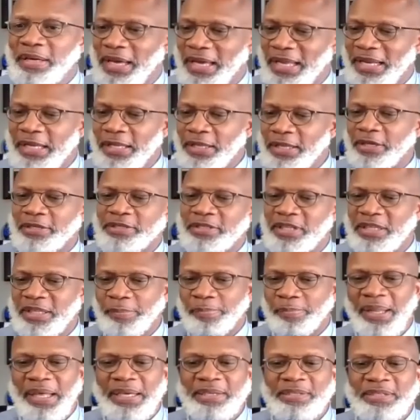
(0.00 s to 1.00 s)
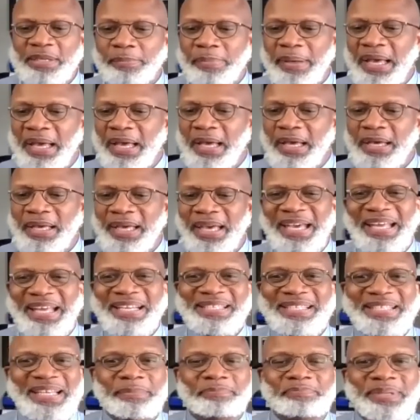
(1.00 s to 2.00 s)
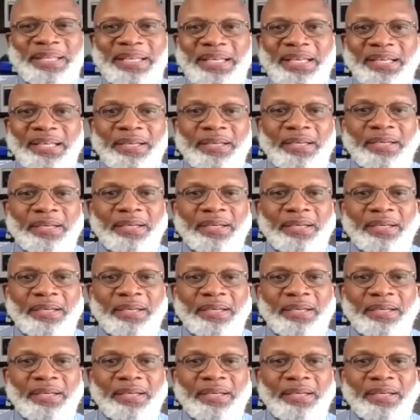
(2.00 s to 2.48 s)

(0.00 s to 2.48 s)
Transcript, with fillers: and he looks at the plastic bag and it's empty.